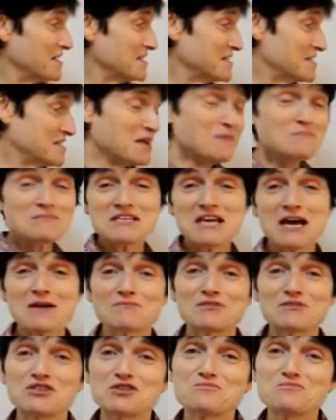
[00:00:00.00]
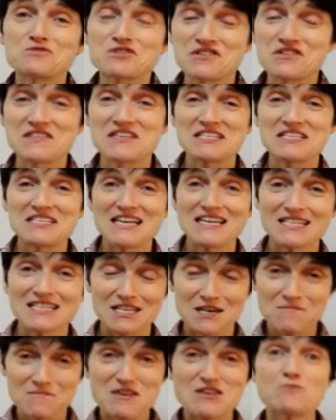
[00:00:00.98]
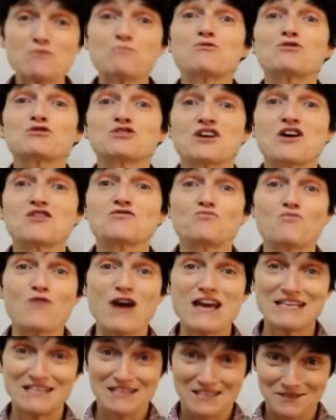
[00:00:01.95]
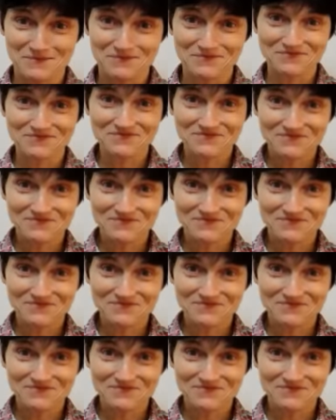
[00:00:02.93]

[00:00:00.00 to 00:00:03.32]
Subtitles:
Sometimes Jupiter in the sixth can mean you put on weight.